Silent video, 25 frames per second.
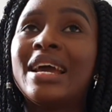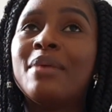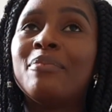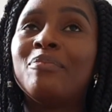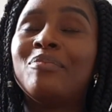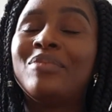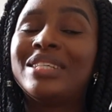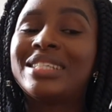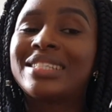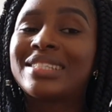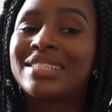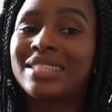
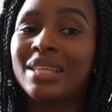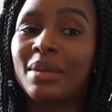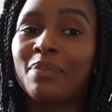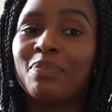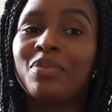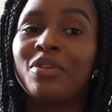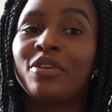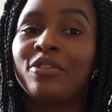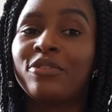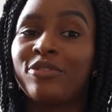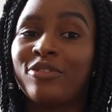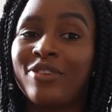be
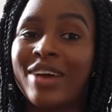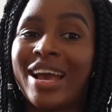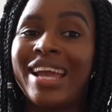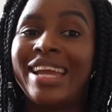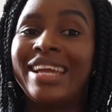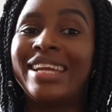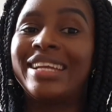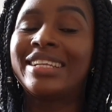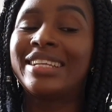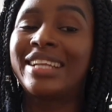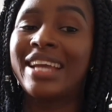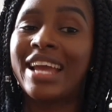
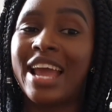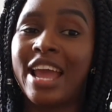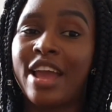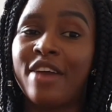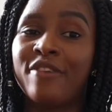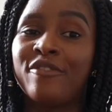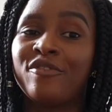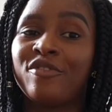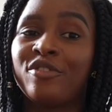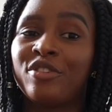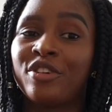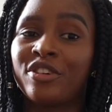simplifying
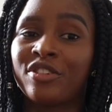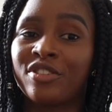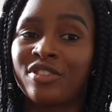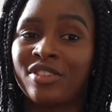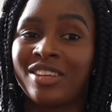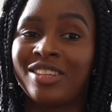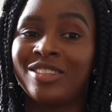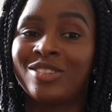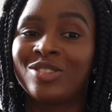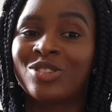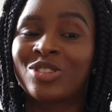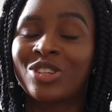
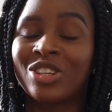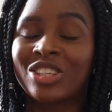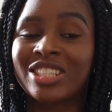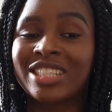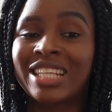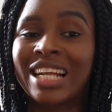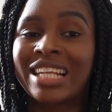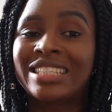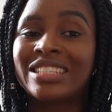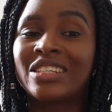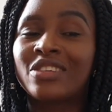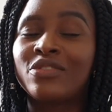everything
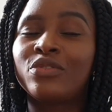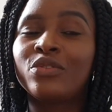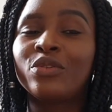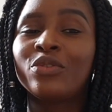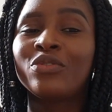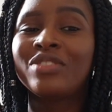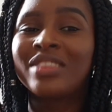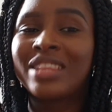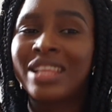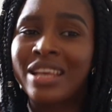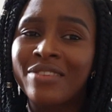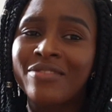such that if
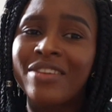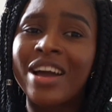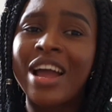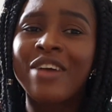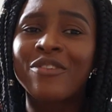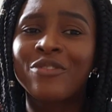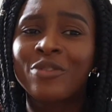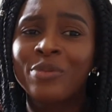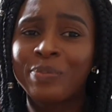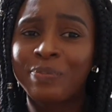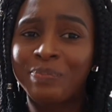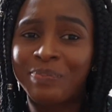you've never
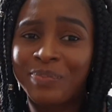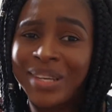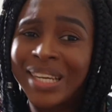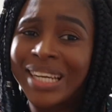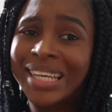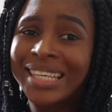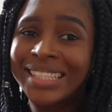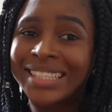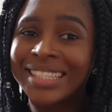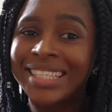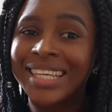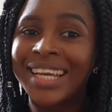even
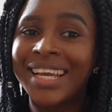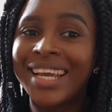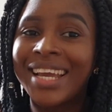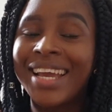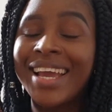picked